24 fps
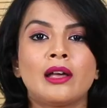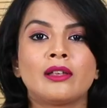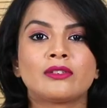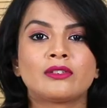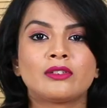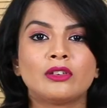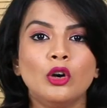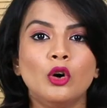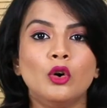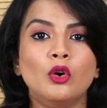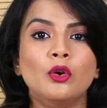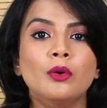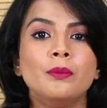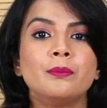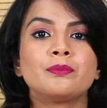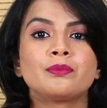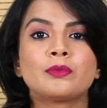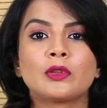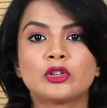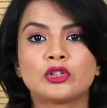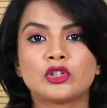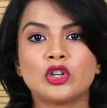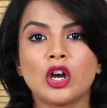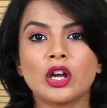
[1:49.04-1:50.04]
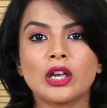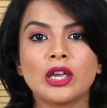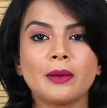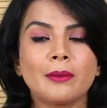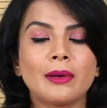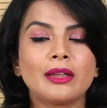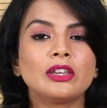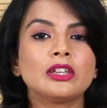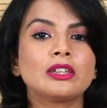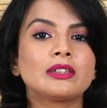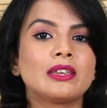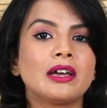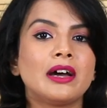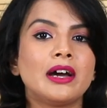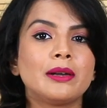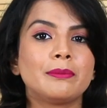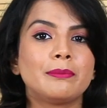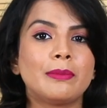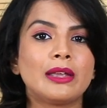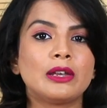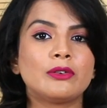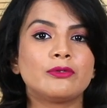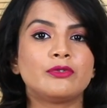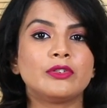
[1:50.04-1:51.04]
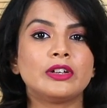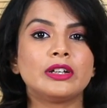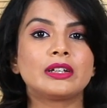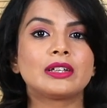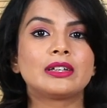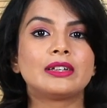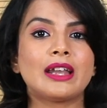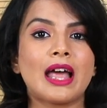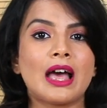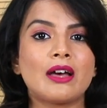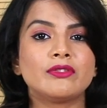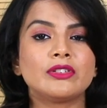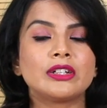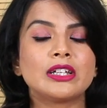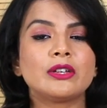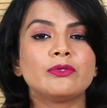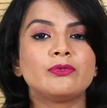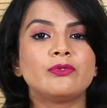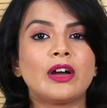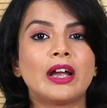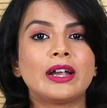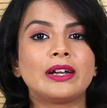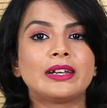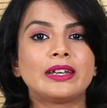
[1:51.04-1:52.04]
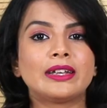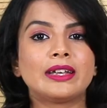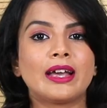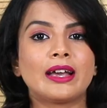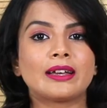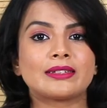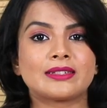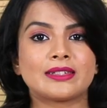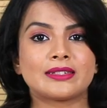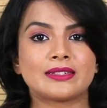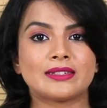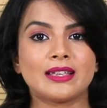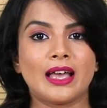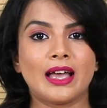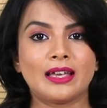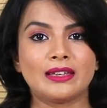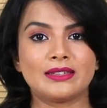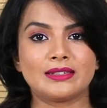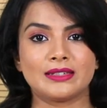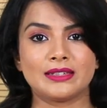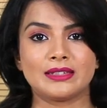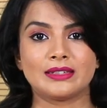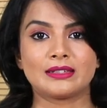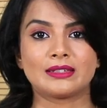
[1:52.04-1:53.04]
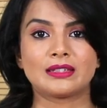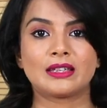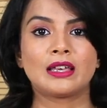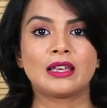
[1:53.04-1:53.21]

So, talking about the third benefit, gravity fighting exercises.